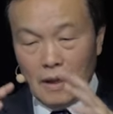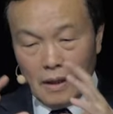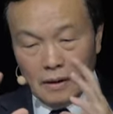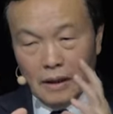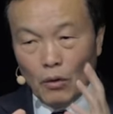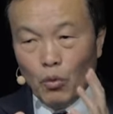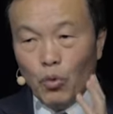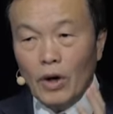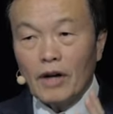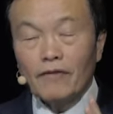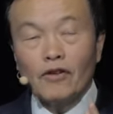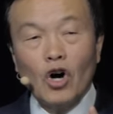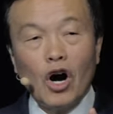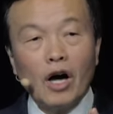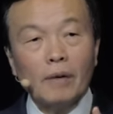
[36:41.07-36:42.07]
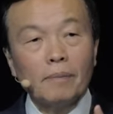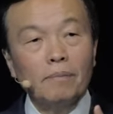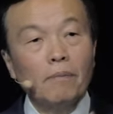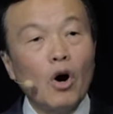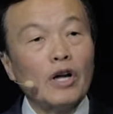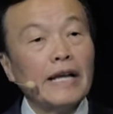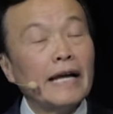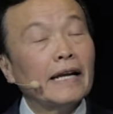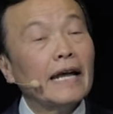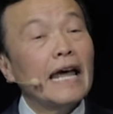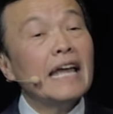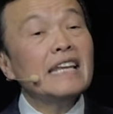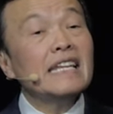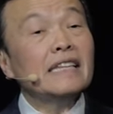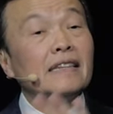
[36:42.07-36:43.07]
the Word of God more than
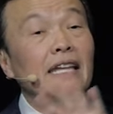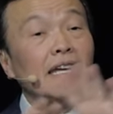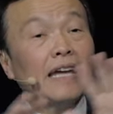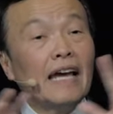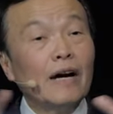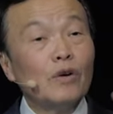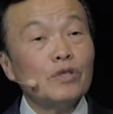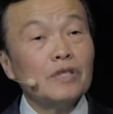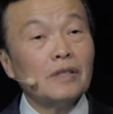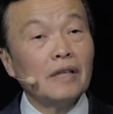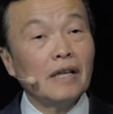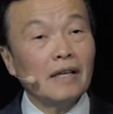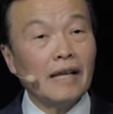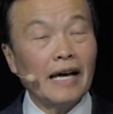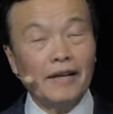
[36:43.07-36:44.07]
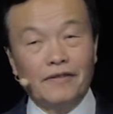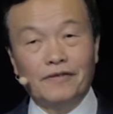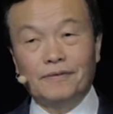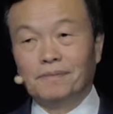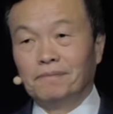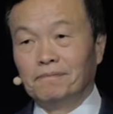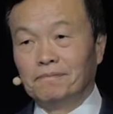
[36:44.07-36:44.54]
anything else in life.